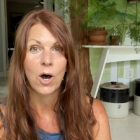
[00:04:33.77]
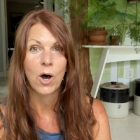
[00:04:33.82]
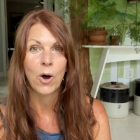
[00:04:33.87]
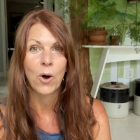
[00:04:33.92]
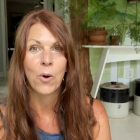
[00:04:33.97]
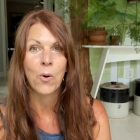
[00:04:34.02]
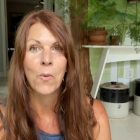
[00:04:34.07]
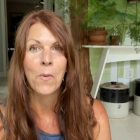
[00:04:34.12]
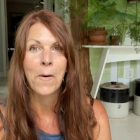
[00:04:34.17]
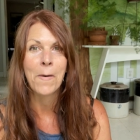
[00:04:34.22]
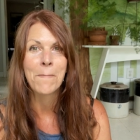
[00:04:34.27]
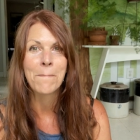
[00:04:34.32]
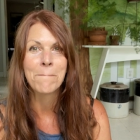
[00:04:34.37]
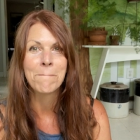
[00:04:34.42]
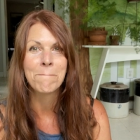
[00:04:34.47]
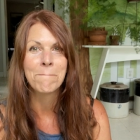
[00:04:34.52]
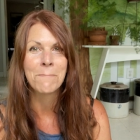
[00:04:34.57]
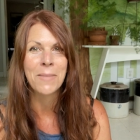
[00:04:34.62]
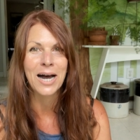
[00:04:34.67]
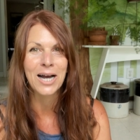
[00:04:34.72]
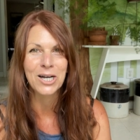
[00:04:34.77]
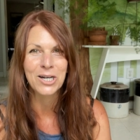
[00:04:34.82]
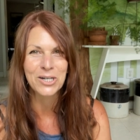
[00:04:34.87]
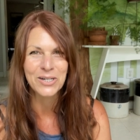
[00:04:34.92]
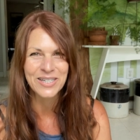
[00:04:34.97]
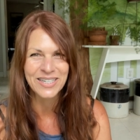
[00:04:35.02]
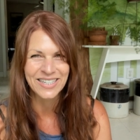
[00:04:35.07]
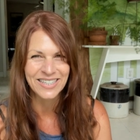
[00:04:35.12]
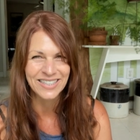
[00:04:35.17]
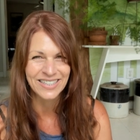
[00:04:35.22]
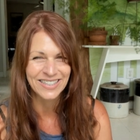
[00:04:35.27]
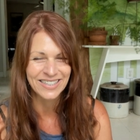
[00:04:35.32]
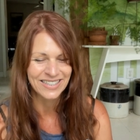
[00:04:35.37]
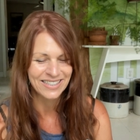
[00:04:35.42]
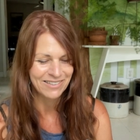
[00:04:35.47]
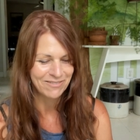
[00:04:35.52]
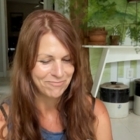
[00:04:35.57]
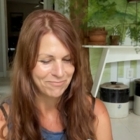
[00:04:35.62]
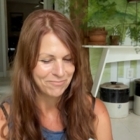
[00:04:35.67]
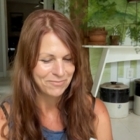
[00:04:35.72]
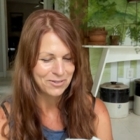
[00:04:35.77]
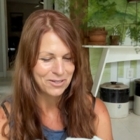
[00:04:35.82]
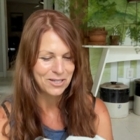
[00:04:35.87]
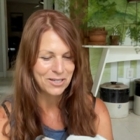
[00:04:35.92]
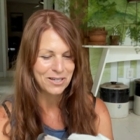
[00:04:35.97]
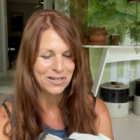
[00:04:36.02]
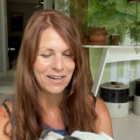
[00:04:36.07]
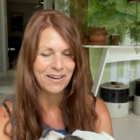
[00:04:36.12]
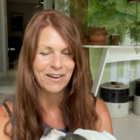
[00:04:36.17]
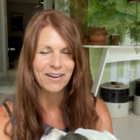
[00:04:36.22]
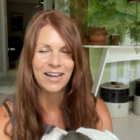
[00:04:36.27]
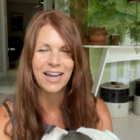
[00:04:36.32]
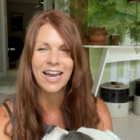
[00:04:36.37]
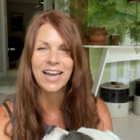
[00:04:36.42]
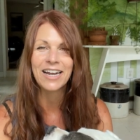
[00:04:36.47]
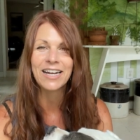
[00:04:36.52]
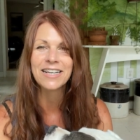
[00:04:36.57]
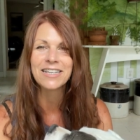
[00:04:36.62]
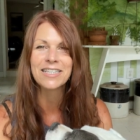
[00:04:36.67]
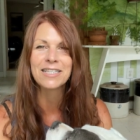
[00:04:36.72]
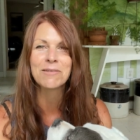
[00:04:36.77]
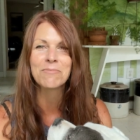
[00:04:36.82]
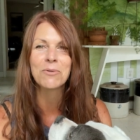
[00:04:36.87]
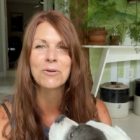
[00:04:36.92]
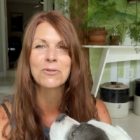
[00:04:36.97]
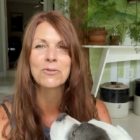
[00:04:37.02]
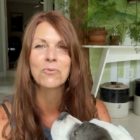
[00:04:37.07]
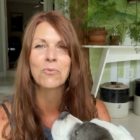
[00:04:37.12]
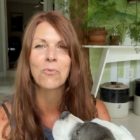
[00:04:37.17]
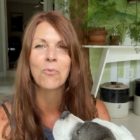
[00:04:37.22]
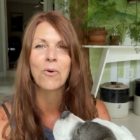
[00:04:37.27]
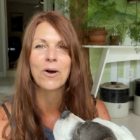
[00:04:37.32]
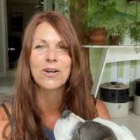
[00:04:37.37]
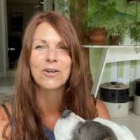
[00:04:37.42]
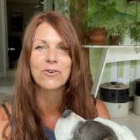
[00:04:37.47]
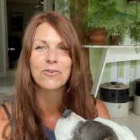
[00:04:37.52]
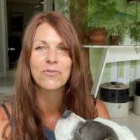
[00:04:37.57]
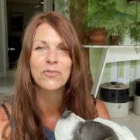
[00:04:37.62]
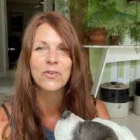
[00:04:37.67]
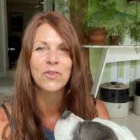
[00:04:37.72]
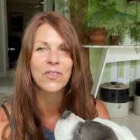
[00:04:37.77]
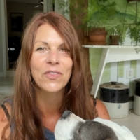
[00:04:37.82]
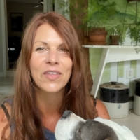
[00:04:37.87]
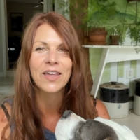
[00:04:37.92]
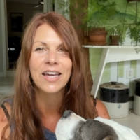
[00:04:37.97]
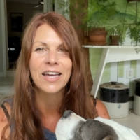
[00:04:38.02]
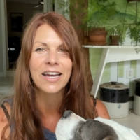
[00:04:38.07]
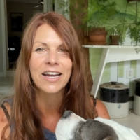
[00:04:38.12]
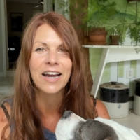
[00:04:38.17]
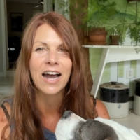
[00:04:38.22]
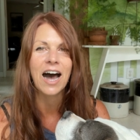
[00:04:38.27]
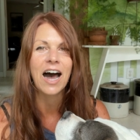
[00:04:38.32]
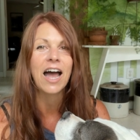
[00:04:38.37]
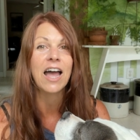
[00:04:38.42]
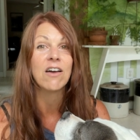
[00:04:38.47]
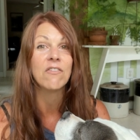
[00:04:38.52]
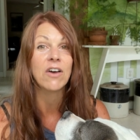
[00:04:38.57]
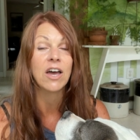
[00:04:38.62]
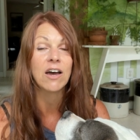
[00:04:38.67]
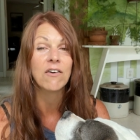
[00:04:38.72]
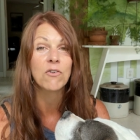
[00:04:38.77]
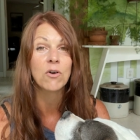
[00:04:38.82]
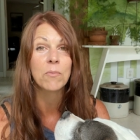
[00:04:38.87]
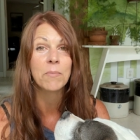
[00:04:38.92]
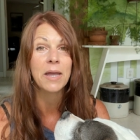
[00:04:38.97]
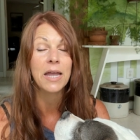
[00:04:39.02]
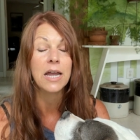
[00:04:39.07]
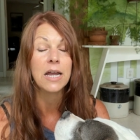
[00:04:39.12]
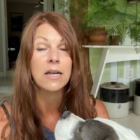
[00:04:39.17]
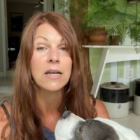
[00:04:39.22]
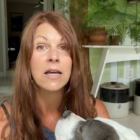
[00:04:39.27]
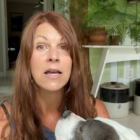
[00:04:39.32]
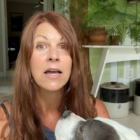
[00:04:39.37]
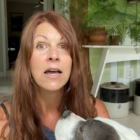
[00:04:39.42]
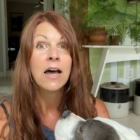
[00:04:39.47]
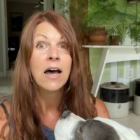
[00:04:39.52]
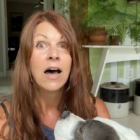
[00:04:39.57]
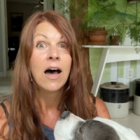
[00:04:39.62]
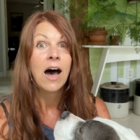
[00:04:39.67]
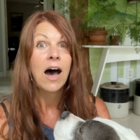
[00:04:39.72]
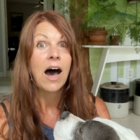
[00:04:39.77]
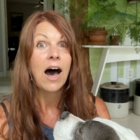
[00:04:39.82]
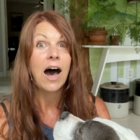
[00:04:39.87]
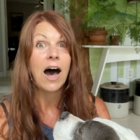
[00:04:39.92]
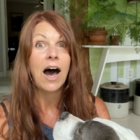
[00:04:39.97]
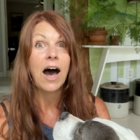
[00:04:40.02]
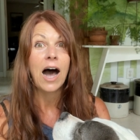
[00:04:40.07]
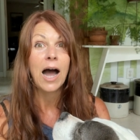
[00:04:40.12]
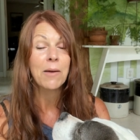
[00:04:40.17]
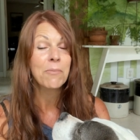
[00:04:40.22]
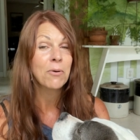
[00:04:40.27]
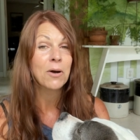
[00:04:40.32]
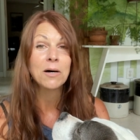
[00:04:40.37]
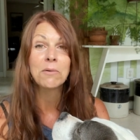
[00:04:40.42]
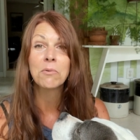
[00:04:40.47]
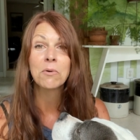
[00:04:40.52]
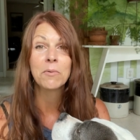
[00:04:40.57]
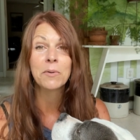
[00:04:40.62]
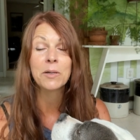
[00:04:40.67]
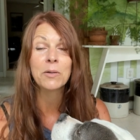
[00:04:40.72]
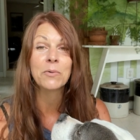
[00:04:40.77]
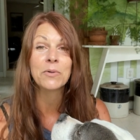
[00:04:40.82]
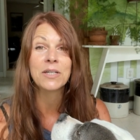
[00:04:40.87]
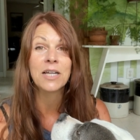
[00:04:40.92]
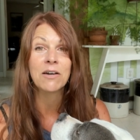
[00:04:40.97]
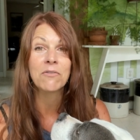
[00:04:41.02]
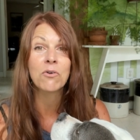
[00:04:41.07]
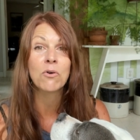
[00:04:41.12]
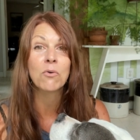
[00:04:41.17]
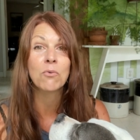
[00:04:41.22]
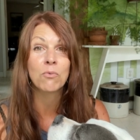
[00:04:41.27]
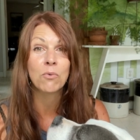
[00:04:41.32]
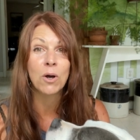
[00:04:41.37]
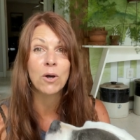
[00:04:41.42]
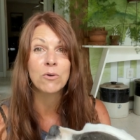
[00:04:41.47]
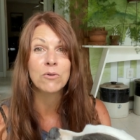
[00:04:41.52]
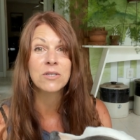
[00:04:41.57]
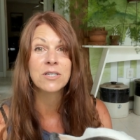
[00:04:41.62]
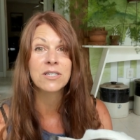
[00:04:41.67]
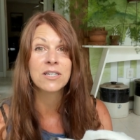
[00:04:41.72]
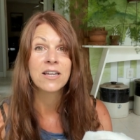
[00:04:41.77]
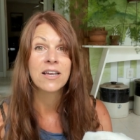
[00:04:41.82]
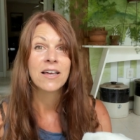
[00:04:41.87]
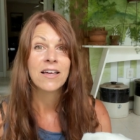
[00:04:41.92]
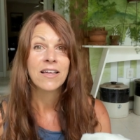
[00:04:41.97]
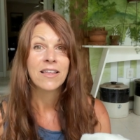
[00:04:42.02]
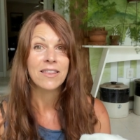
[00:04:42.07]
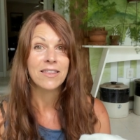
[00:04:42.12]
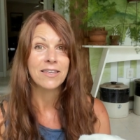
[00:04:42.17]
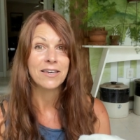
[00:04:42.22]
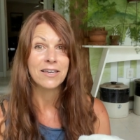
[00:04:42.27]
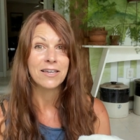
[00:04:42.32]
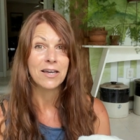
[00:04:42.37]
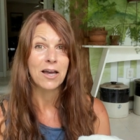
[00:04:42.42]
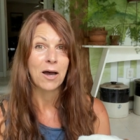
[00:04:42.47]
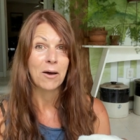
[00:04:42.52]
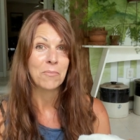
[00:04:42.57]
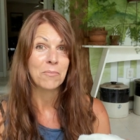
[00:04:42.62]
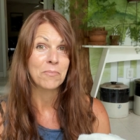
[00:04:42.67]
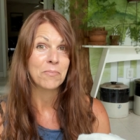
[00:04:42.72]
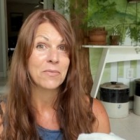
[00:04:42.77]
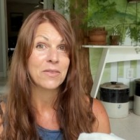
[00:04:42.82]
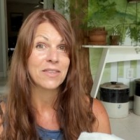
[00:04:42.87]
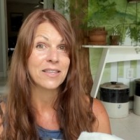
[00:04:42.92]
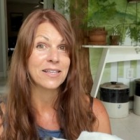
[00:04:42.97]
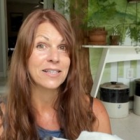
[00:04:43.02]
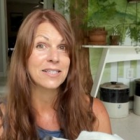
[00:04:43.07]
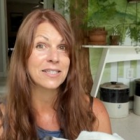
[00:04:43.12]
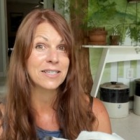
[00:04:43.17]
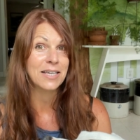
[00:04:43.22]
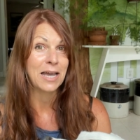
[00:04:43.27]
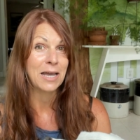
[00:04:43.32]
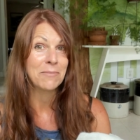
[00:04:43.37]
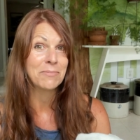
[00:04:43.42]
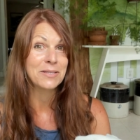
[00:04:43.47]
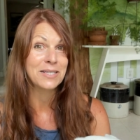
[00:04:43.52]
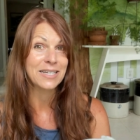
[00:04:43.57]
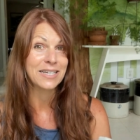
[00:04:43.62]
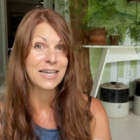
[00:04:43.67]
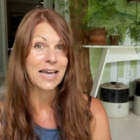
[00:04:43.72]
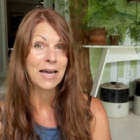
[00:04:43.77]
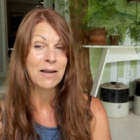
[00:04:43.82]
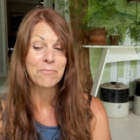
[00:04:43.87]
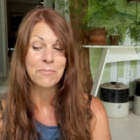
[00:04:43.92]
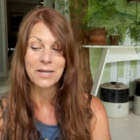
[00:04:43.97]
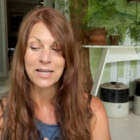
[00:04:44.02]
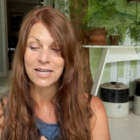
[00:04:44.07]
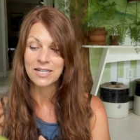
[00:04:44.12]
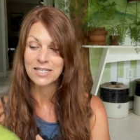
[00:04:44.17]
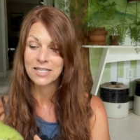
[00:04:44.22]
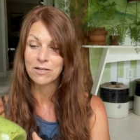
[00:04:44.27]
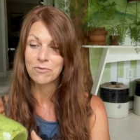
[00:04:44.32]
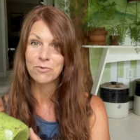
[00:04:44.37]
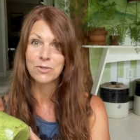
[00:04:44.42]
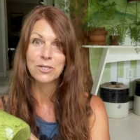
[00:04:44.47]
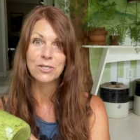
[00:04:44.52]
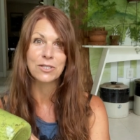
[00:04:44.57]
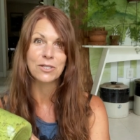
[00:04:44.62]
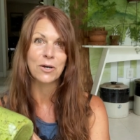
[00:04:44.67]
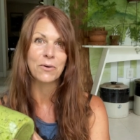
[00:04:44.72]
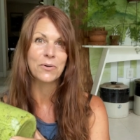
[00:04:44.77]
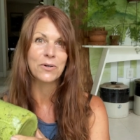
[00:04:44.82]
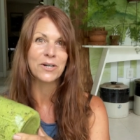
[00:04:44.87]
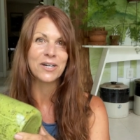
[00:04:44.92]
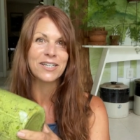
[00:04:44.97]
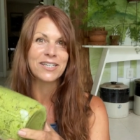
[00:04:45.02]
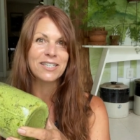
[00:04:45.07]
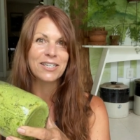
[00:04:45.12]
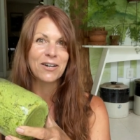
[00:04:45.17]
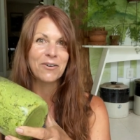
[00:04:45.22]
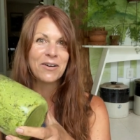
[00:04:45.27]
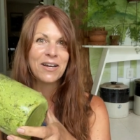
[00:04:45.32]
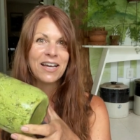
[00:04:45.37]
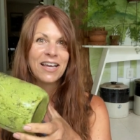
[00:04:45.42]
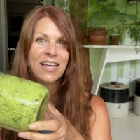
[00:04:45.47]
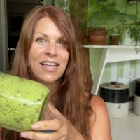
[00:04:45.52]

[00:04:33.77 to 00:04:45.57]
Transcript: Oh my goodness. It is the most wonderful thing I have ever made. I probably will never roast the um, the scapes again because it was so good. So